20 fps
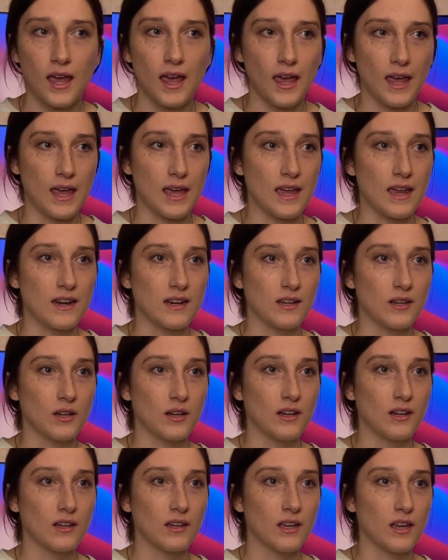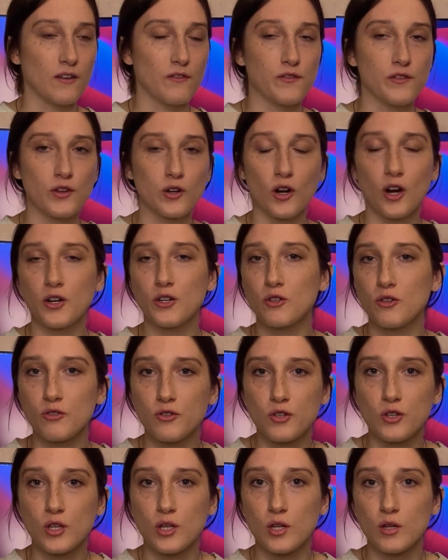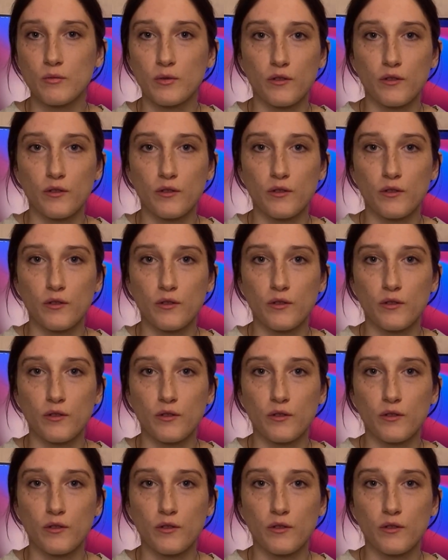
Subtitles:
And if you're on YouTube,